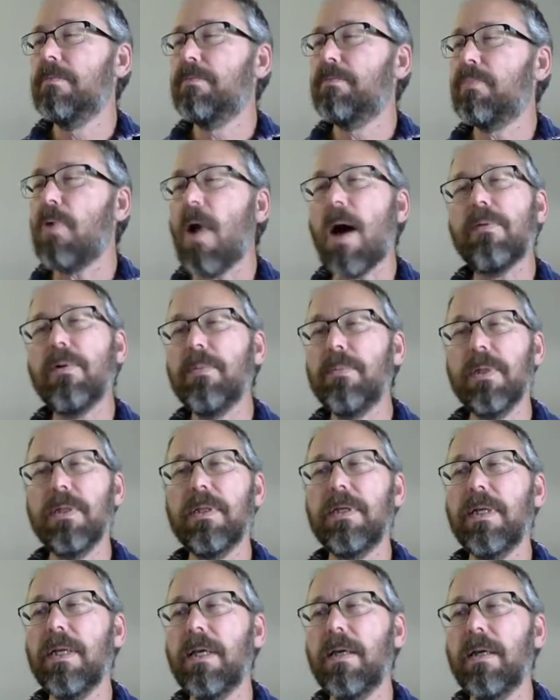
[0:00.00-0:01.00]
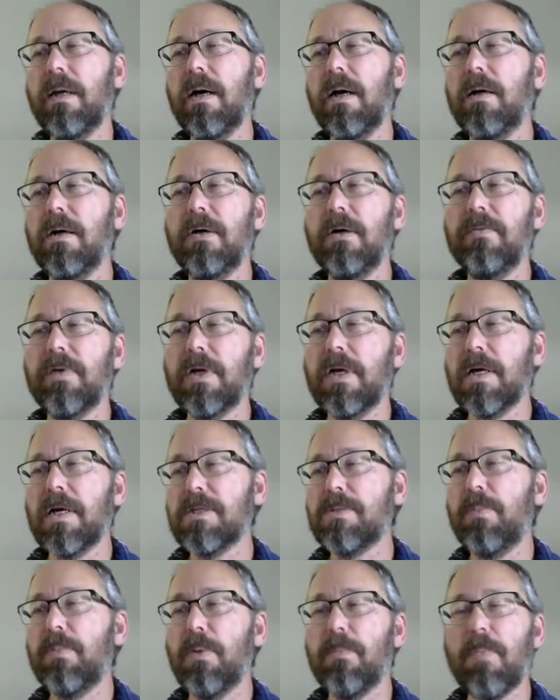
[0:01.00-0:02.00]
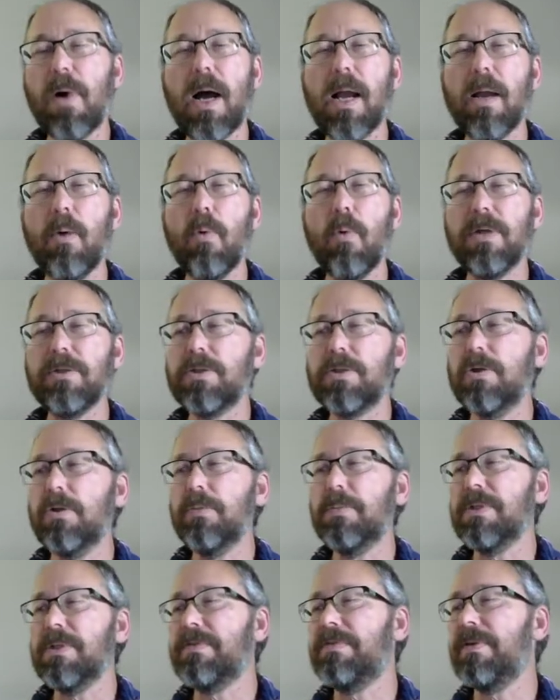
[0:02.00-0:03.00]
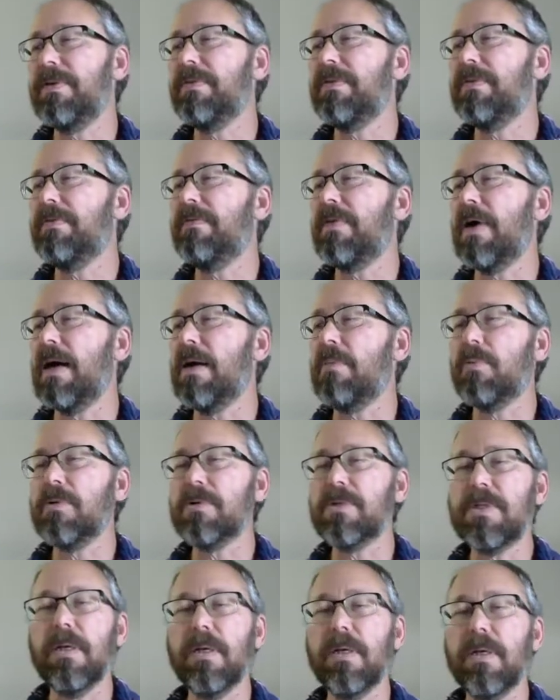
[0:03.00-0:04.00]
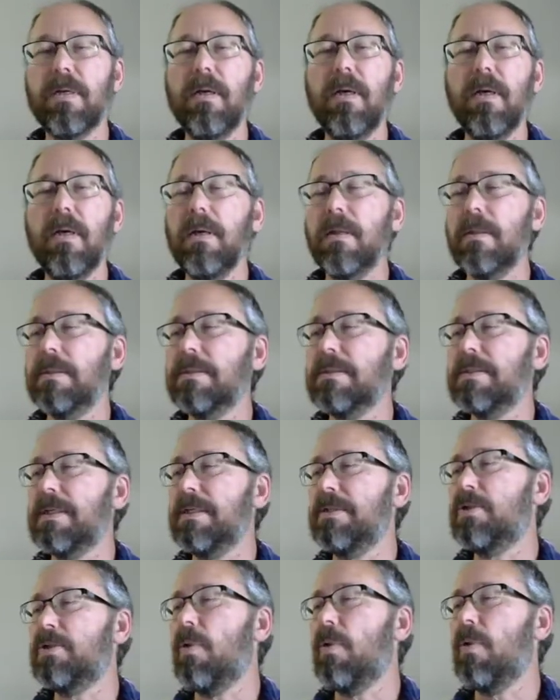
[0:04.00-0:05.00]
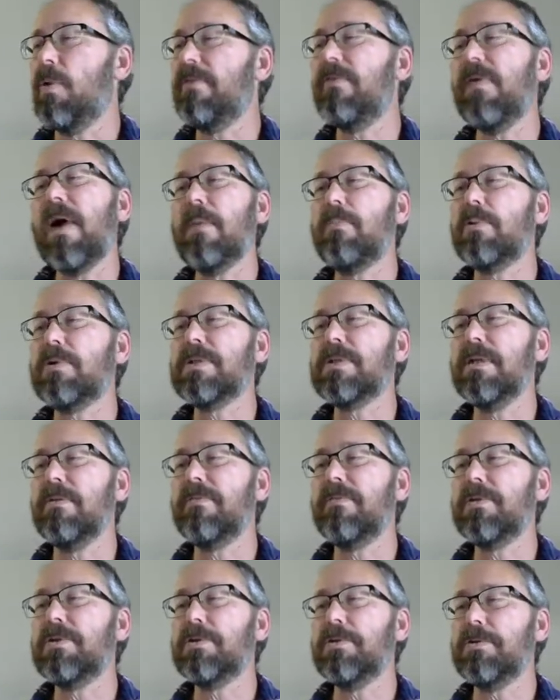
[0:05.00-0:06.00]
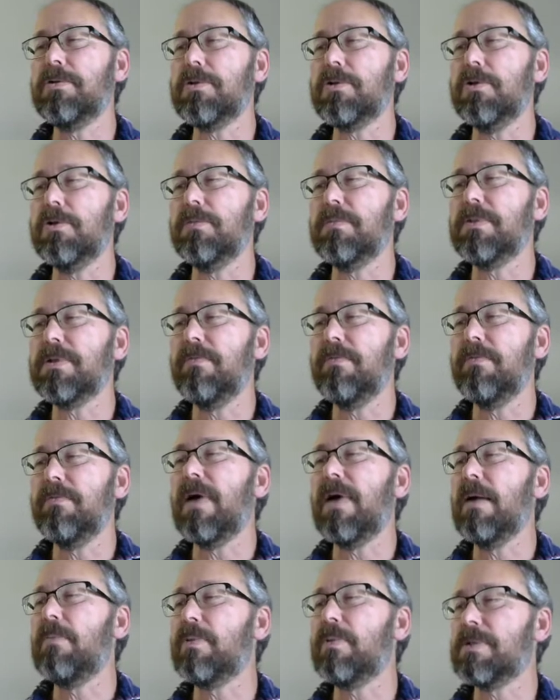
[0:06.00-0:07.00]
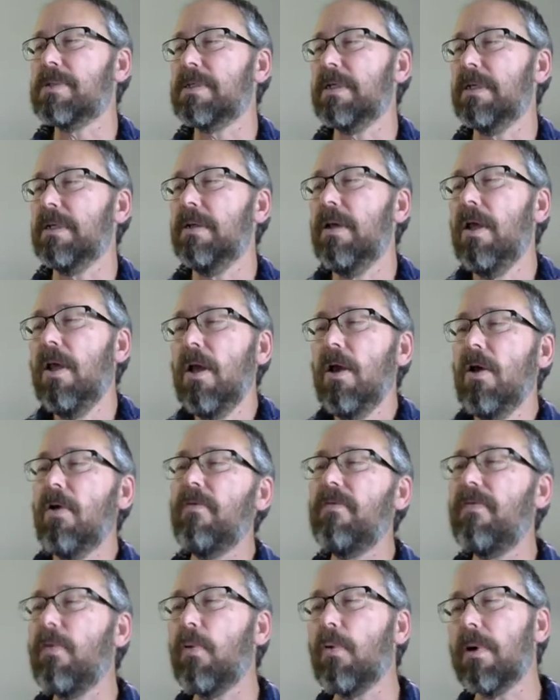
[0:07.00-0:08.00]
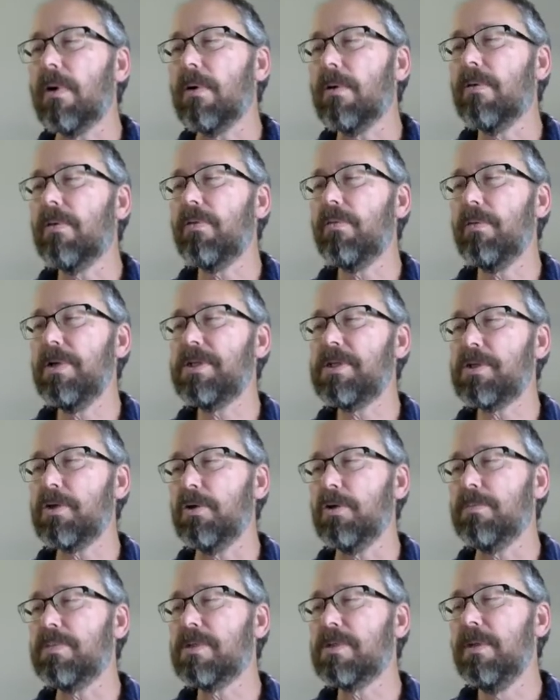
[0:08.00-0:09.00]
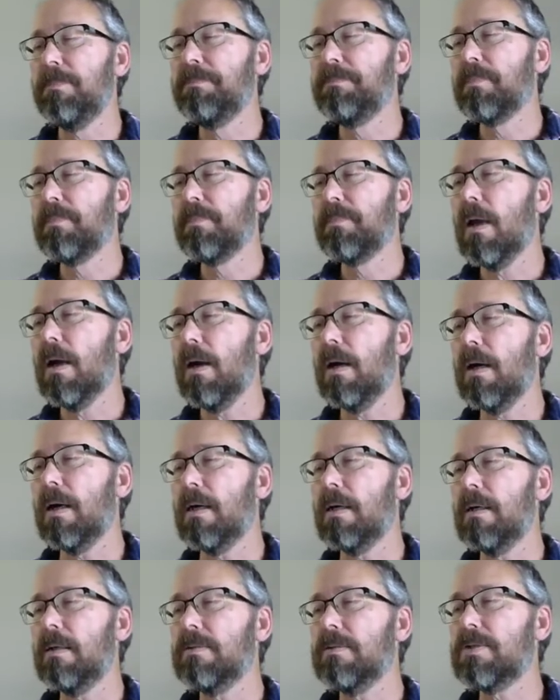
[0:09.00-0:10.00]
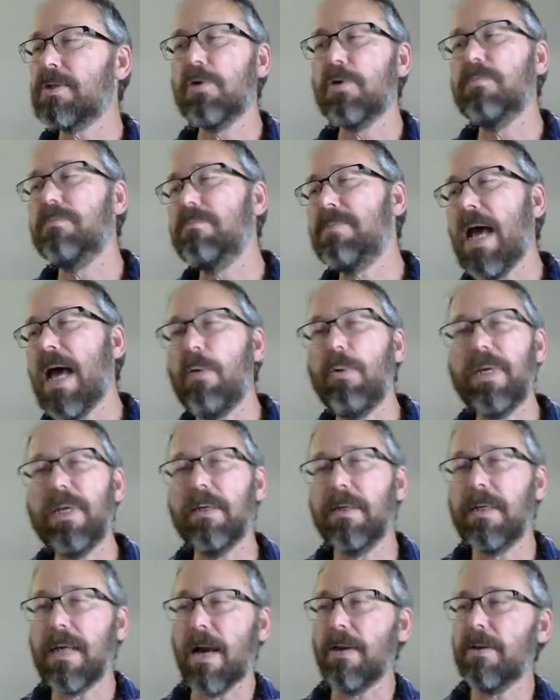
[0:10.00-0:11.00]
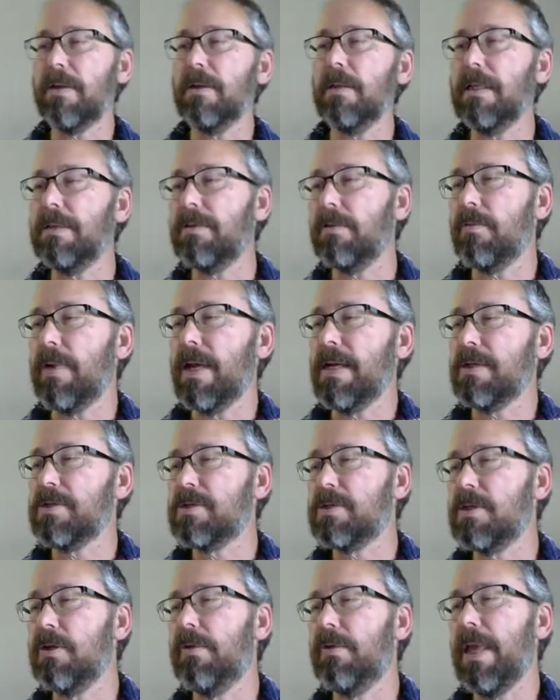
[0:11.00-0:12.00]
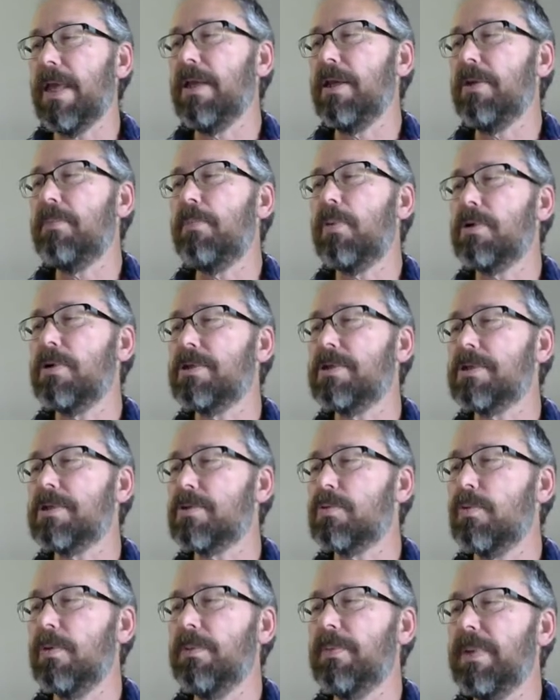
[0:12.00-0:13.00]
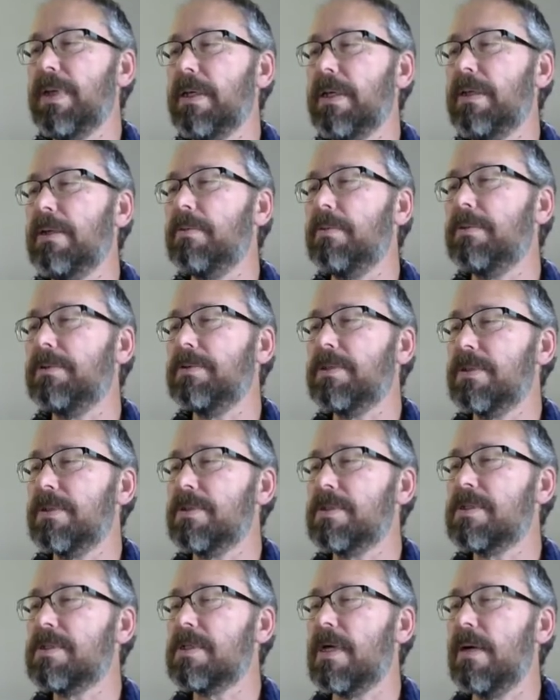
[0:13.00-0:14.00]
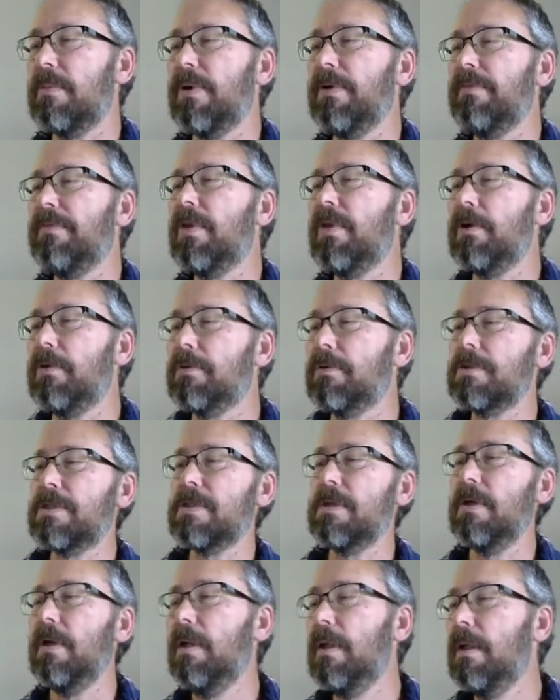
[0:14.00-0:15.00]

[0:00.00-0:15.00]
probability of a customer buying 1 scoop is 55%. Let's say 25% for 2 scoops and 5% for 3 scoops. So now we can calculate the rest. So any purchase would be equal to the sum of those.